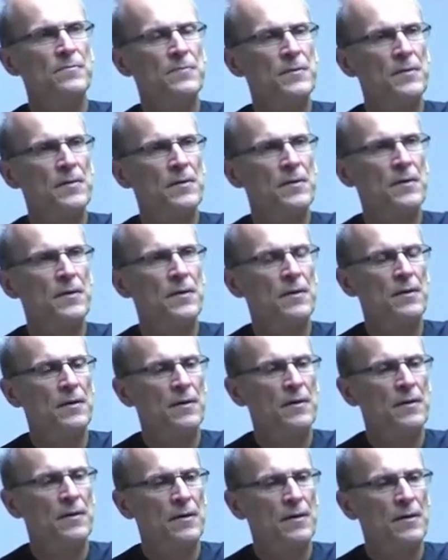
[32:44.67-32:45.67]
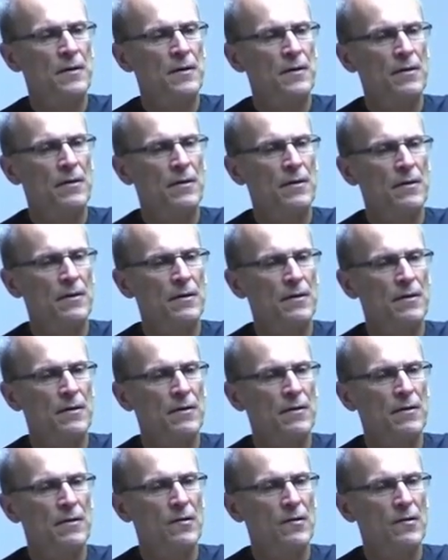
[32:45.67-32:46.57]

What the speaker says: (silence)